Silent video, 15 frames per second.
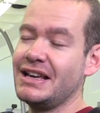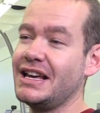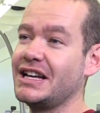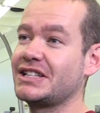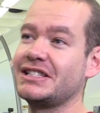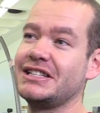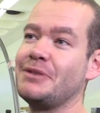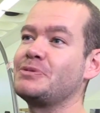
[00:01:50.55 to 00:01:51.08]

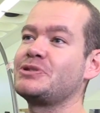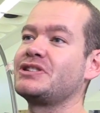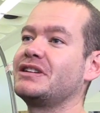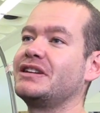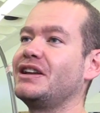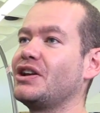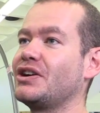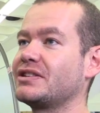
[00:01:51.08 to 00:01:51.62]

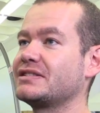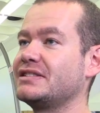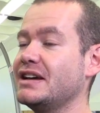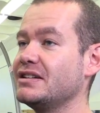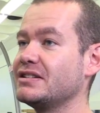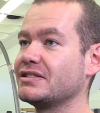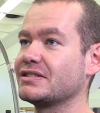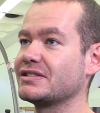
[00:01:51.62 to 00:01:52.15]
exceptionally long
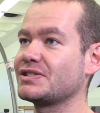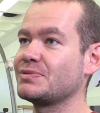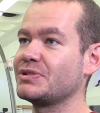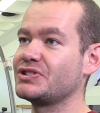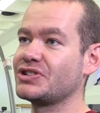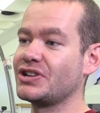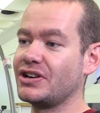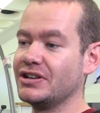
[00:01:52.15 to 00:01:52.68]
tendons,
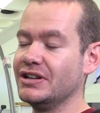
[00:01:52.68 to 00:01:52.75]
which are